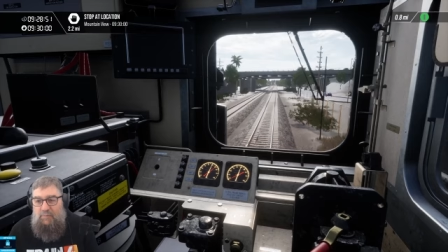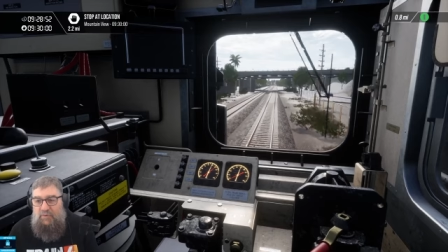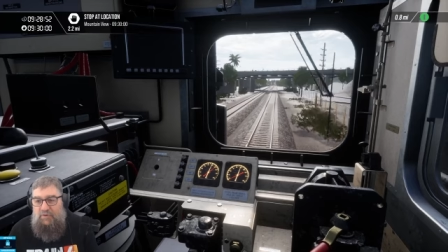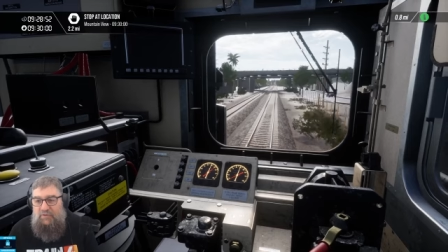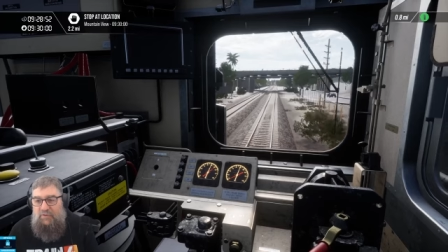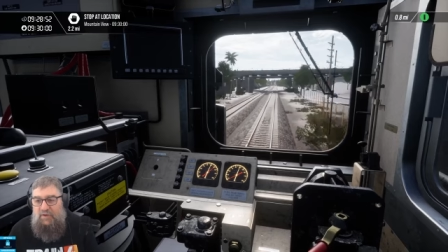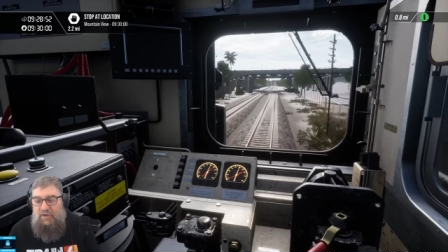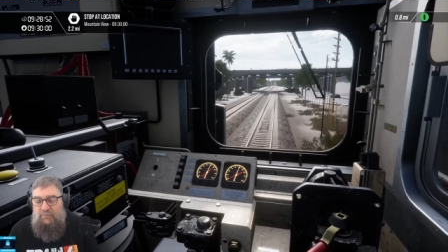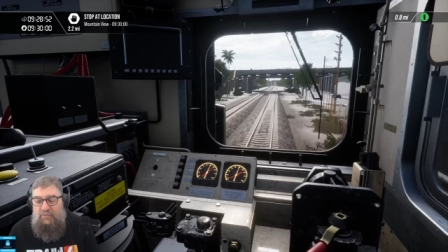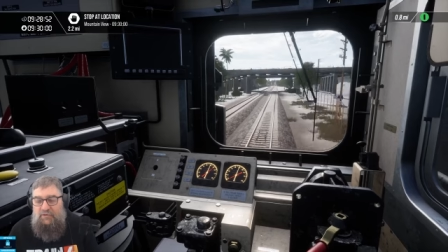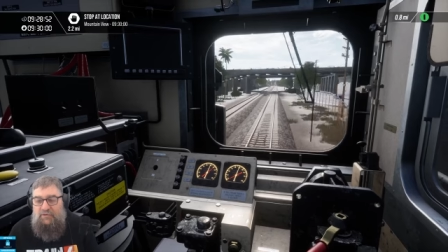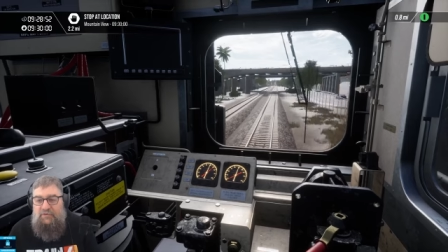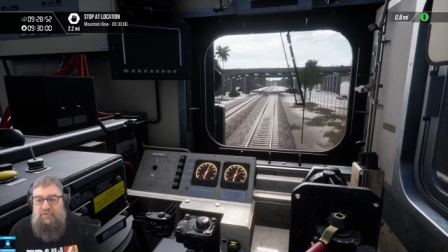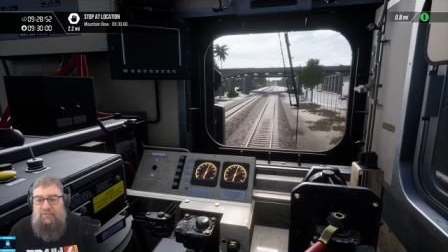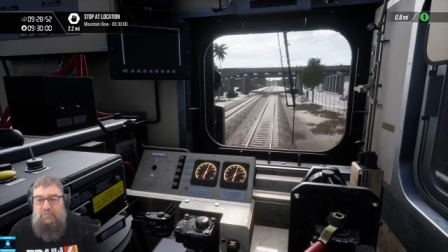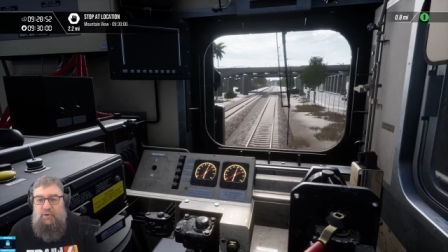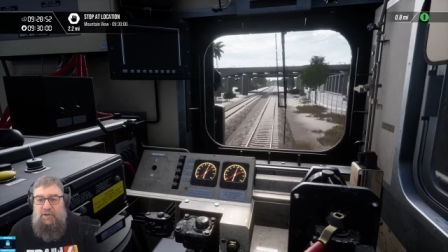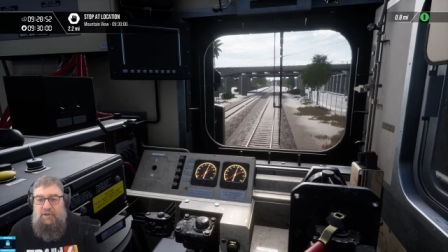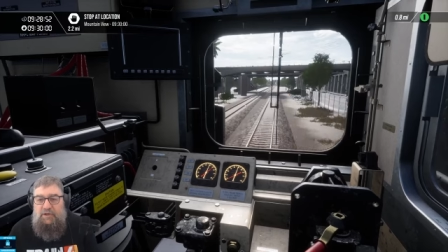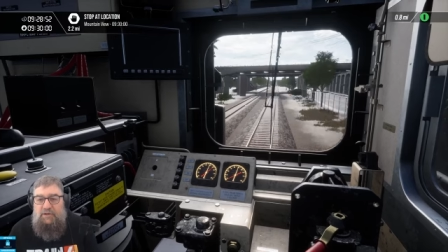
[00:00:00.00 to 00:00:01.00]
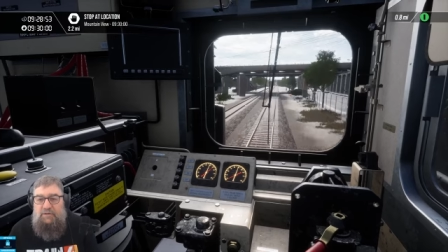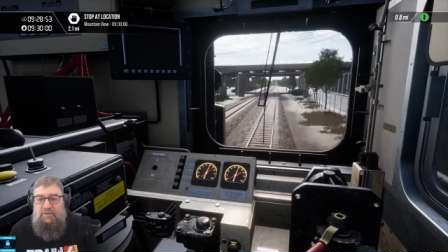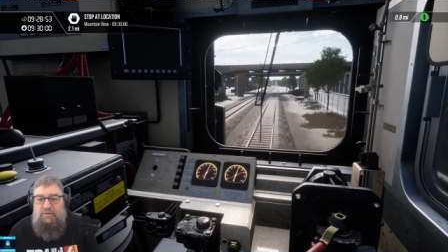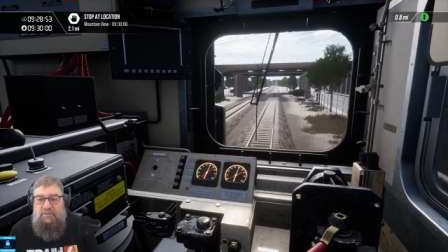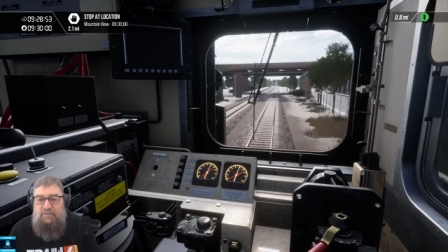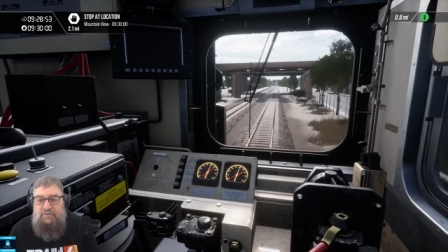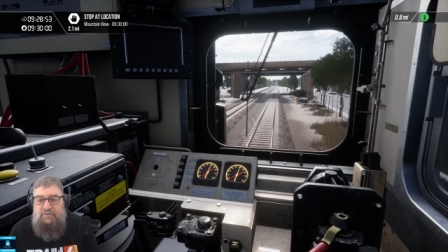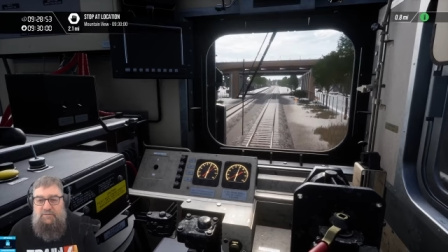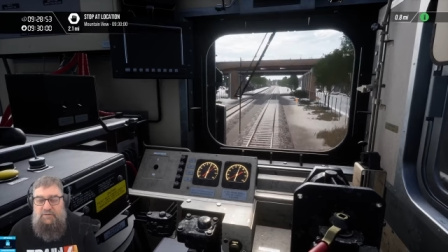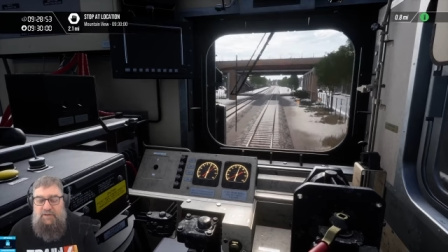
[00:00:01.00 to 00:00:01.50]
But think of it this way.
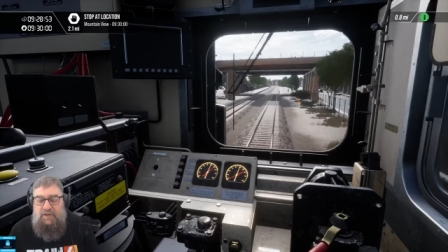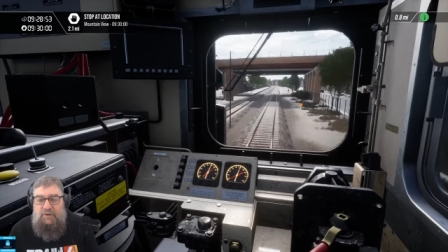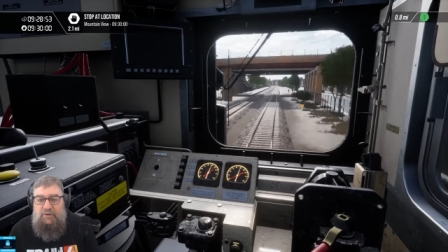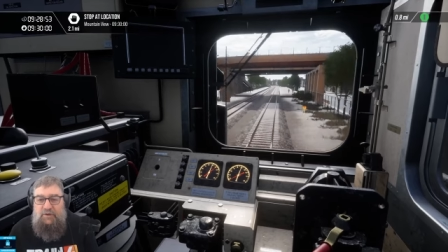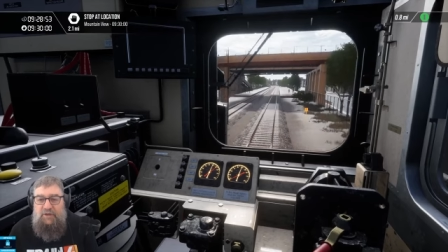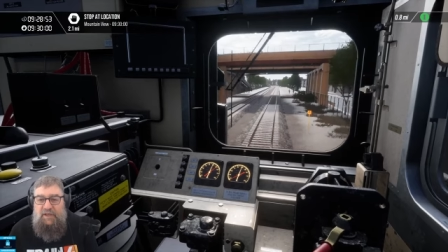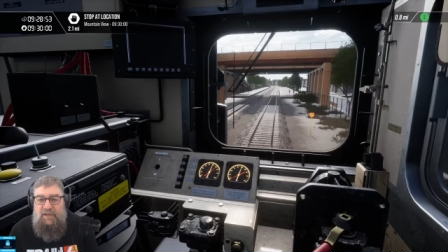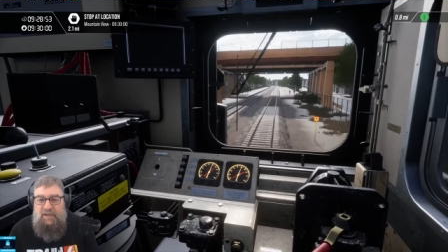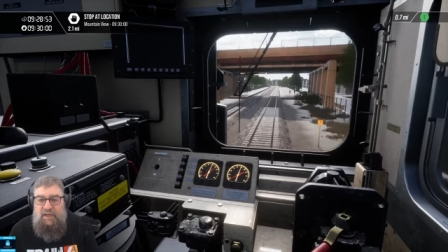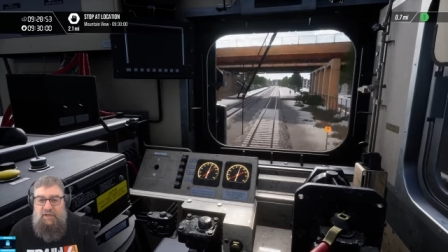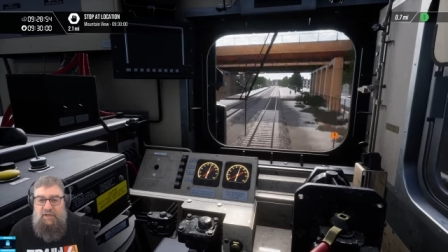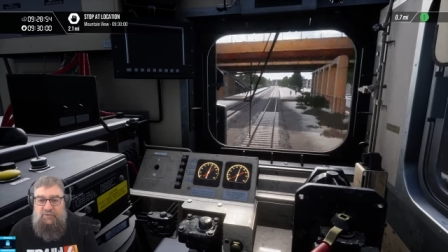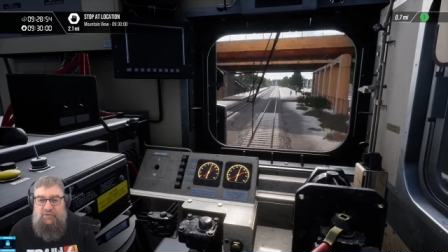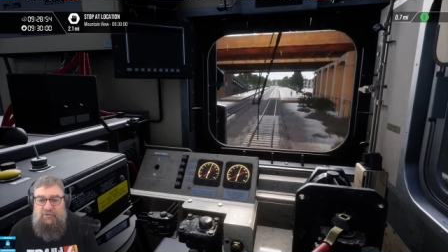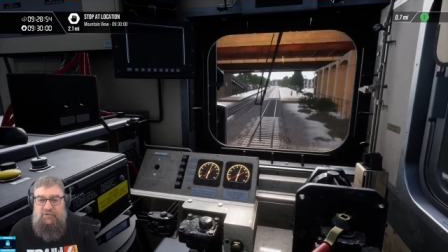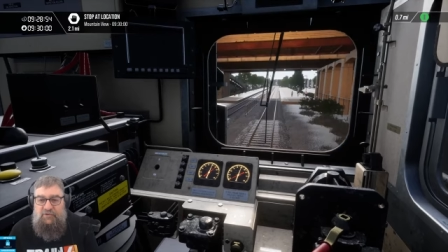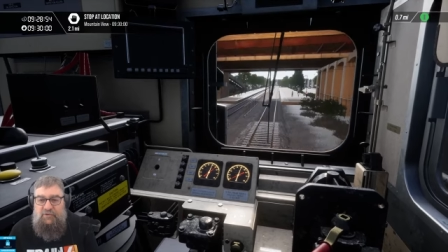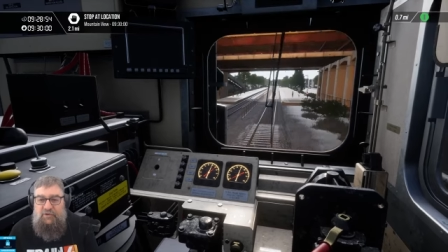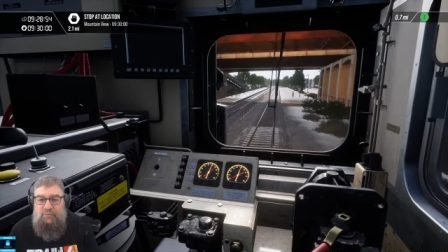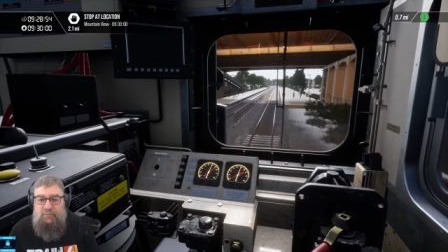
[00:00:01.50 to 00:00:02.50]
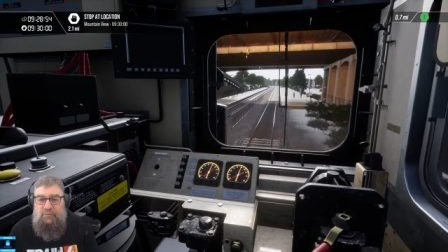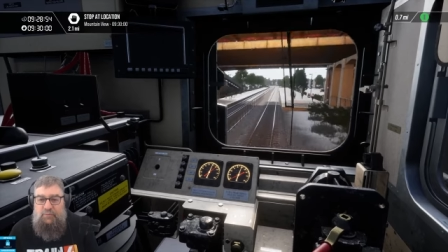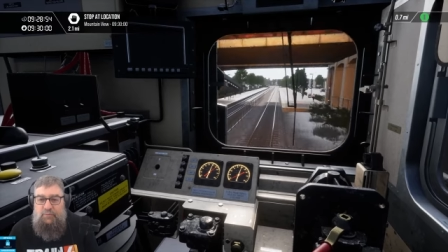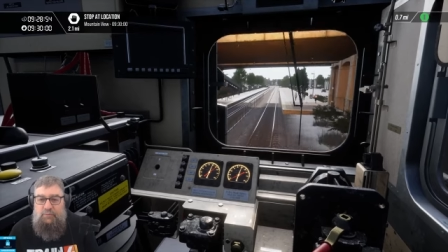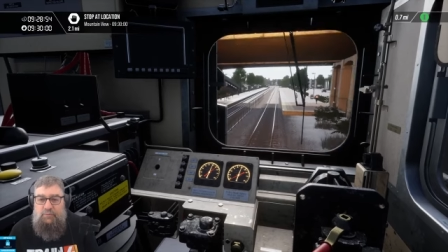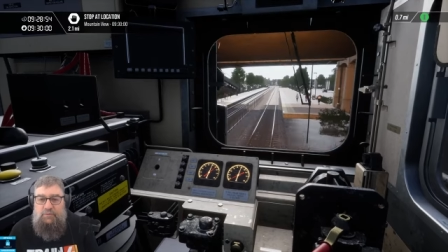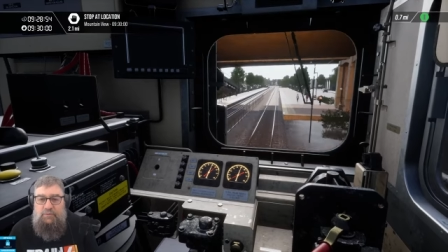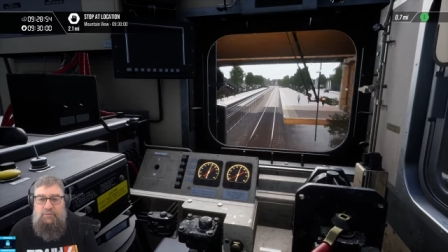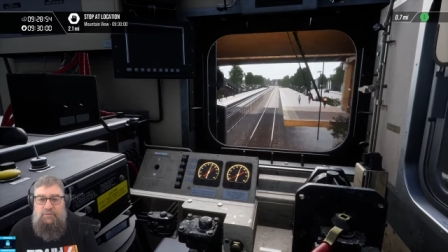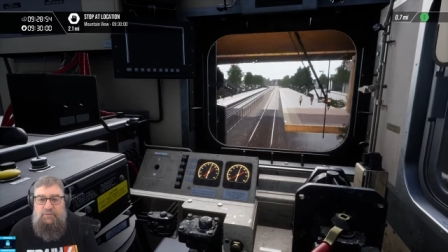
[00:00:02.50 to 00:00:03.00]
They're cleaning out the gene
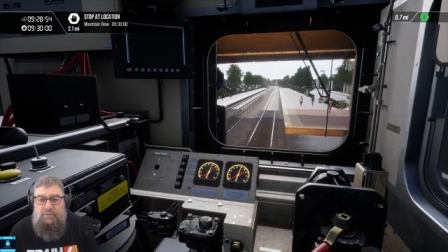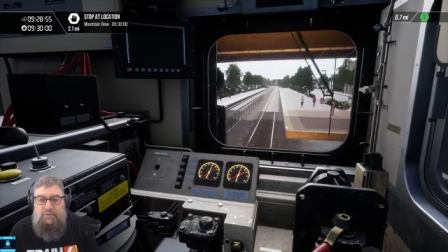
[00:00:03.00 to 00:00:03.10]
pool.